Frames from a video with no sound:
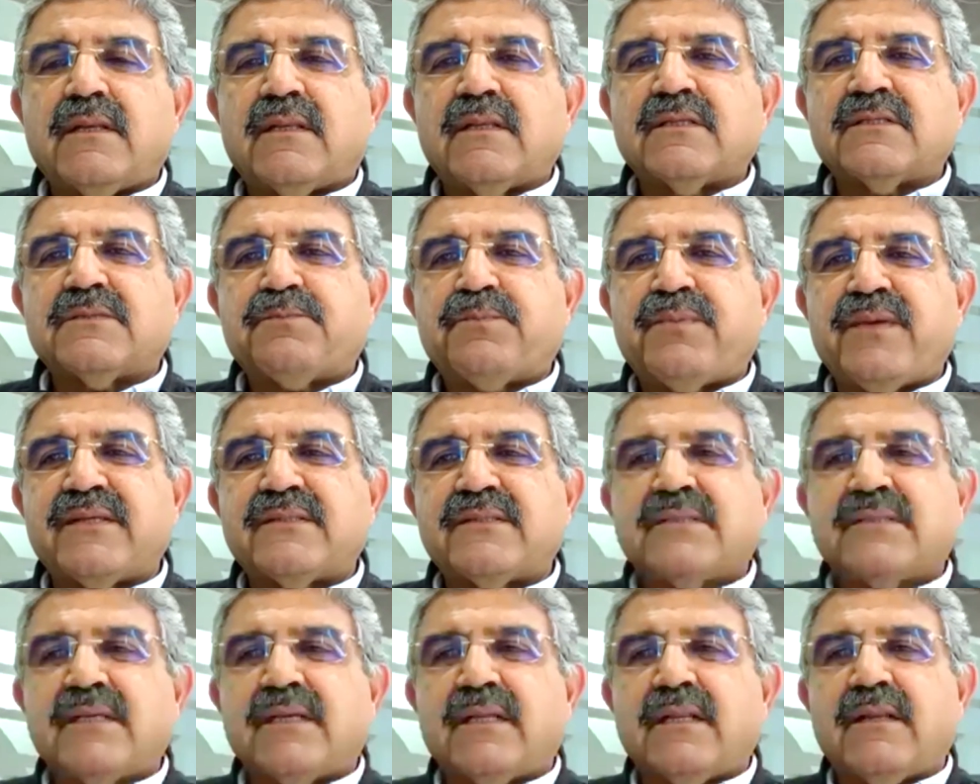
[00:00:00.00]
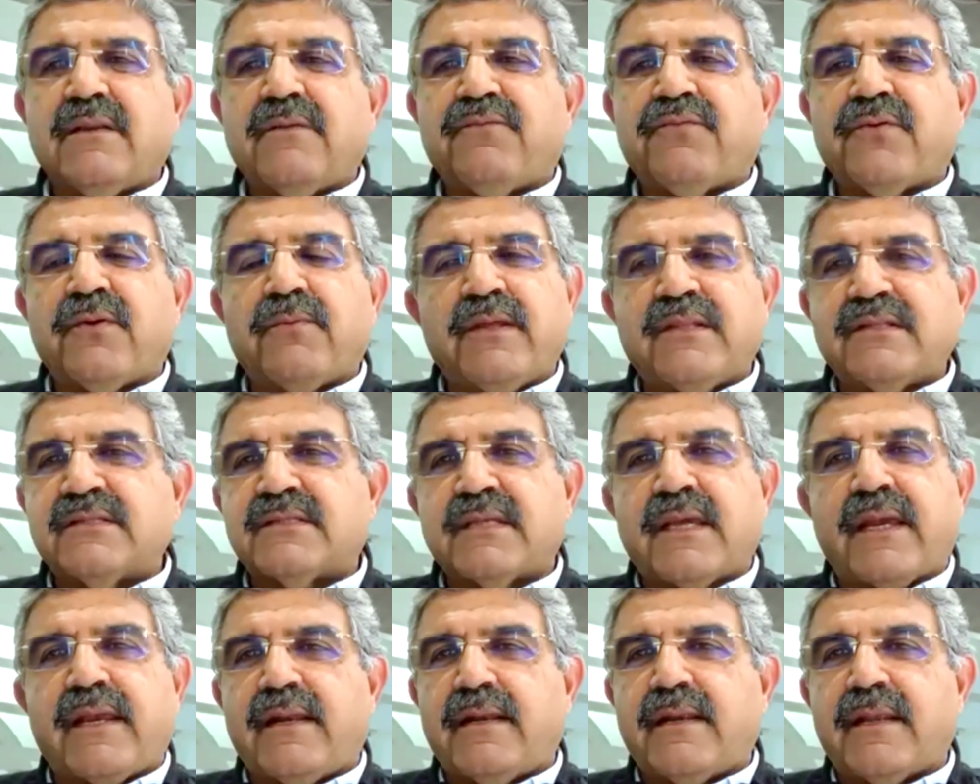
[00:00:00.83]
is basically from
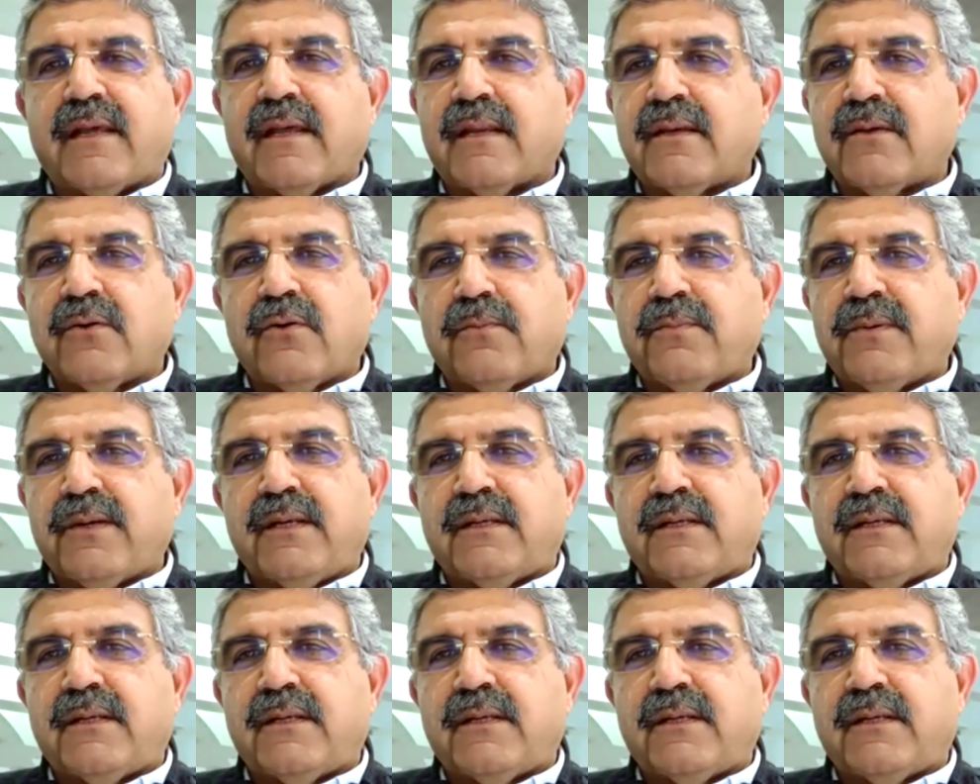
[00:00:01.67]
inside. Yeah. Nobody